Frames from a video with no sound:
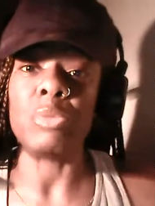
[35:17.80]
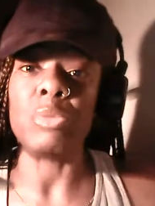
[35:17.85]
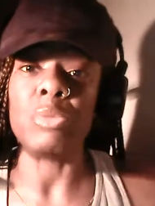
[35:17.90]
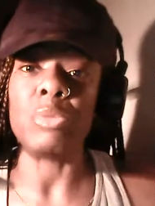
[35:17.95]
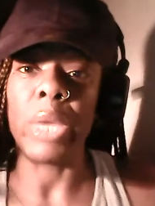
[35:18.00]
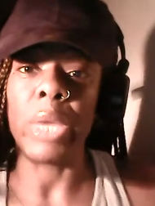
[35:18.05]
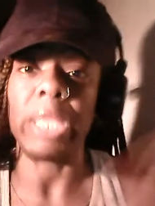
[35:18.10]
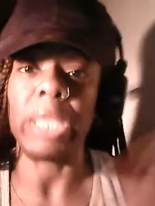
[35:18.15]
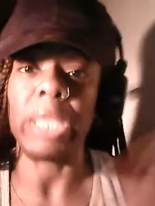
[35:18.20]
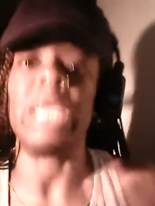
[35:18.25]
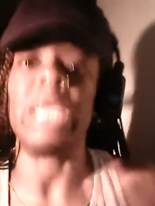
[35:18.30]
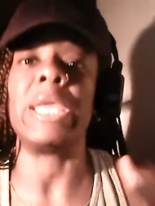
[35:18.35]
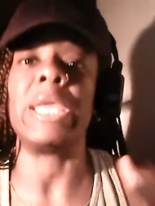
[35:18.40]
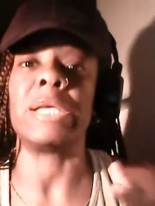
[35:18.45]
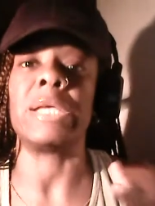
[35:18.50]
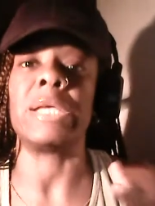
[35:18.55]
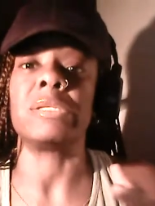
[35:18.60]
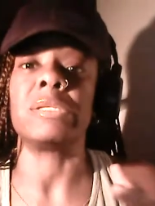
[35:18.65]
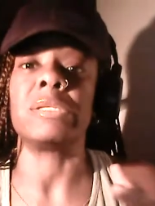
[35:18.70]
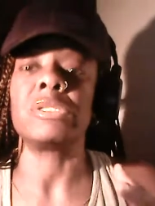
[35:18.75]
went
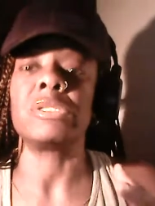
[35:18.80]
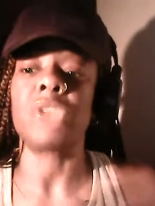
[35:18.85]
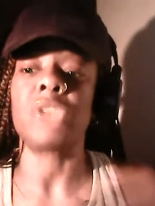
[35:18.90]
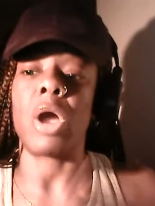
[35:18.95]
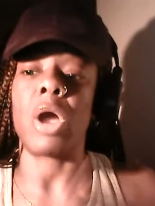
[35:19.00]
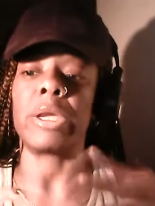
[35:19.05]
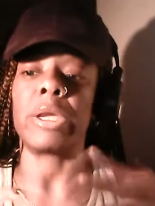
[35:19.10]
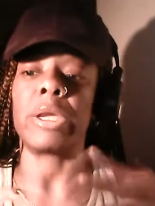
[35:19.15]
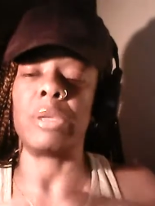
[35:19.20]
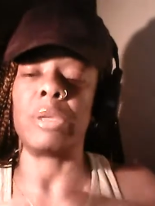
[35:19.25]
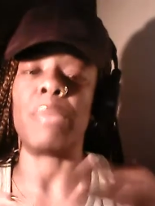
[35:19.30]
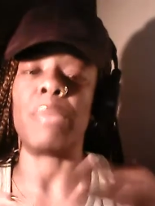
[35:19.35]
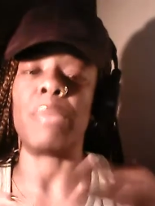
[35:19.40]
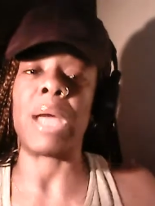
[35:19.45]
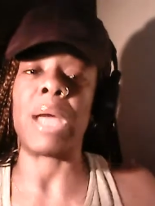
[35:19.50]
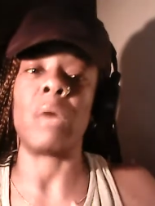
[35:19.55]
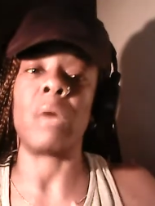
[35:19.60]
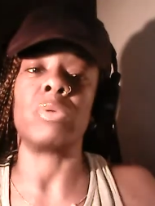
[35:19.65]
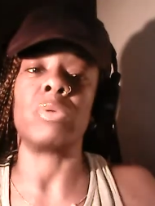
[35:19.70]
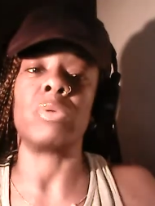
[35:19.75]
in talking
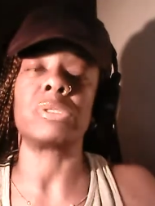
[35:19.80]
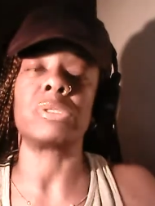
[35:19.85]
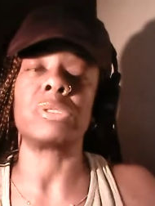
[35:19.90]
about